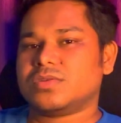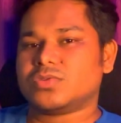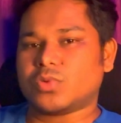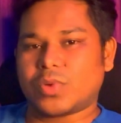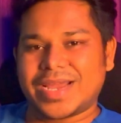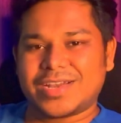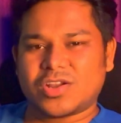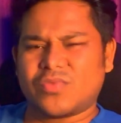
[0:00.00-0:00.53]
So
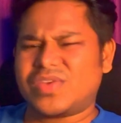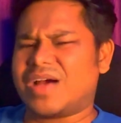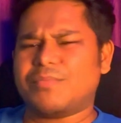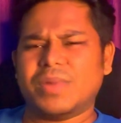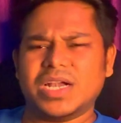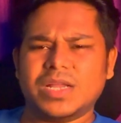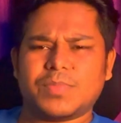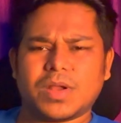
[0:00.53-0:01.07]
right now we have
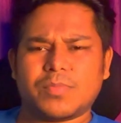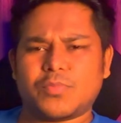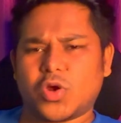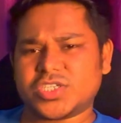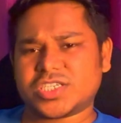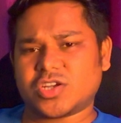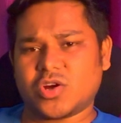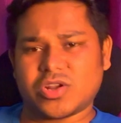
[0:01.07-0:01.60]
multiple
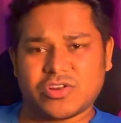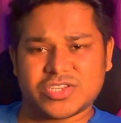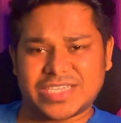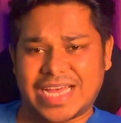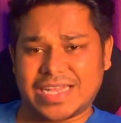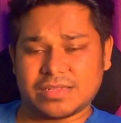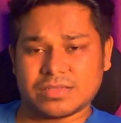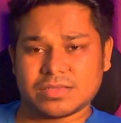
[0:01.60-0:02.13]
project on our
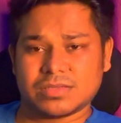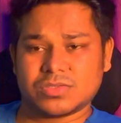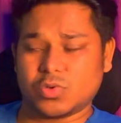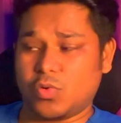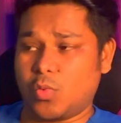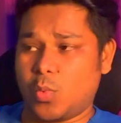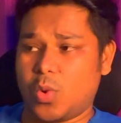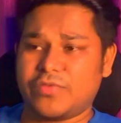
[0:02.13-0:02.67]
channel.
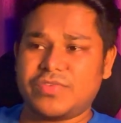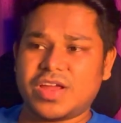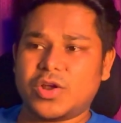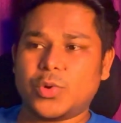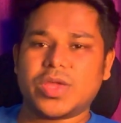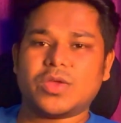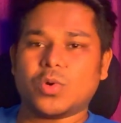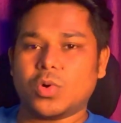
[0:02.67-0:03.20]
So what we are
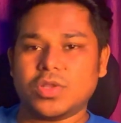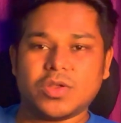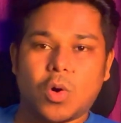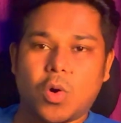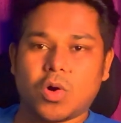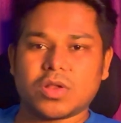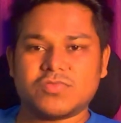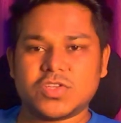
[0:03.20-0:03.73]
doing on
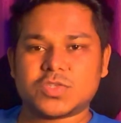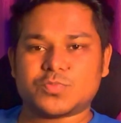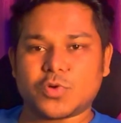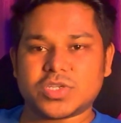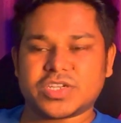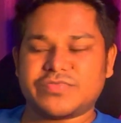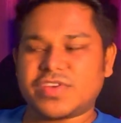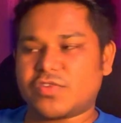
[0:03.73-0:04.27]
all of these
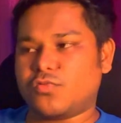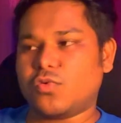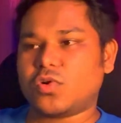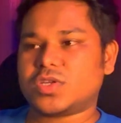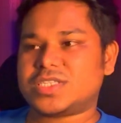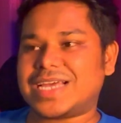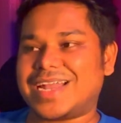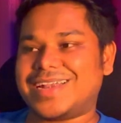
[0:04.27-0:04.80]
projects, we are
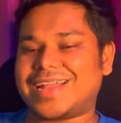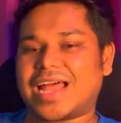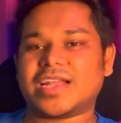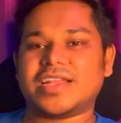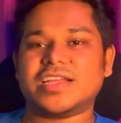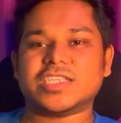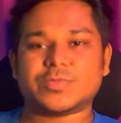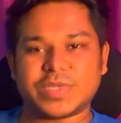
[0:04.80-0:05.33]
focusing and
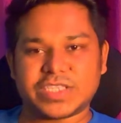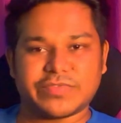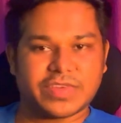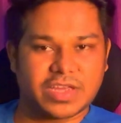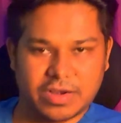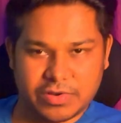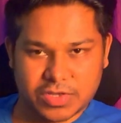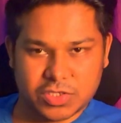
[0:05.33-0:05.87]
targeting a
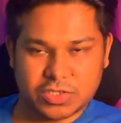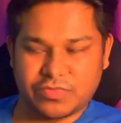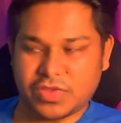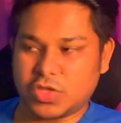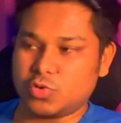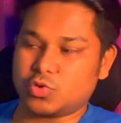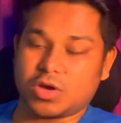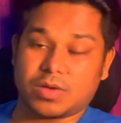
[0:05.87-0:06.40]
specific industry,
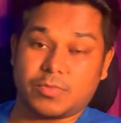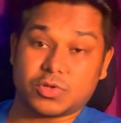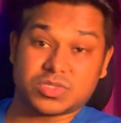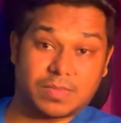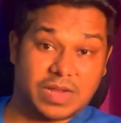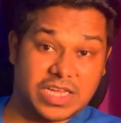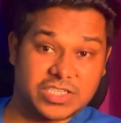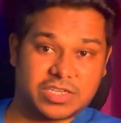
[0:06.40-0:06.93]
whether you talk about
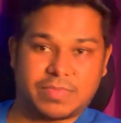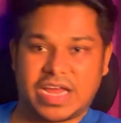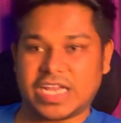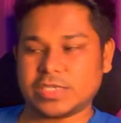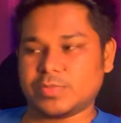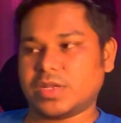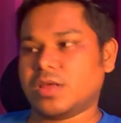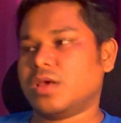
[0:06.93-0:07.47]
supply chain
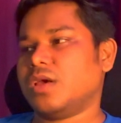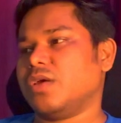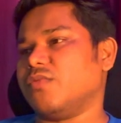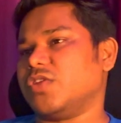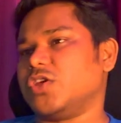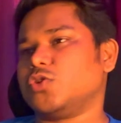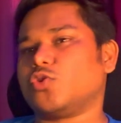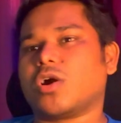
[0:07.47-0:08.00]
management,
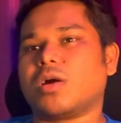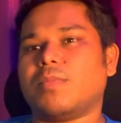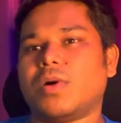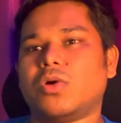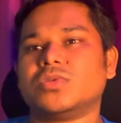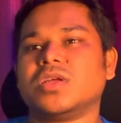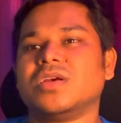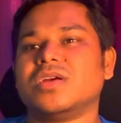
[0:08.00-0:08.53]
whether you talk
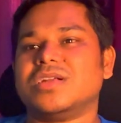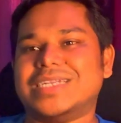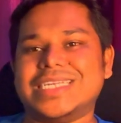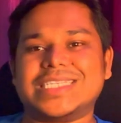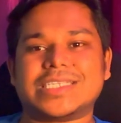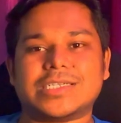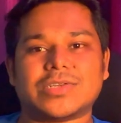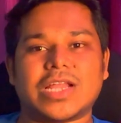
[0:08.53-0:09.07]
about
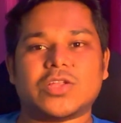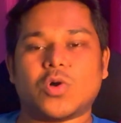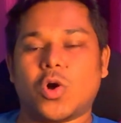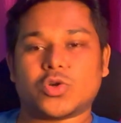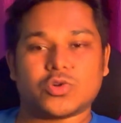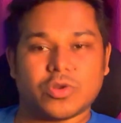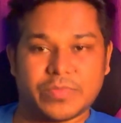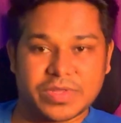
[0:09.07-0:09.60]
decentralized
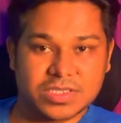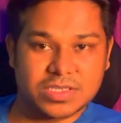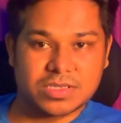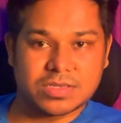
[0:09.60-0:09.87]
autonomy,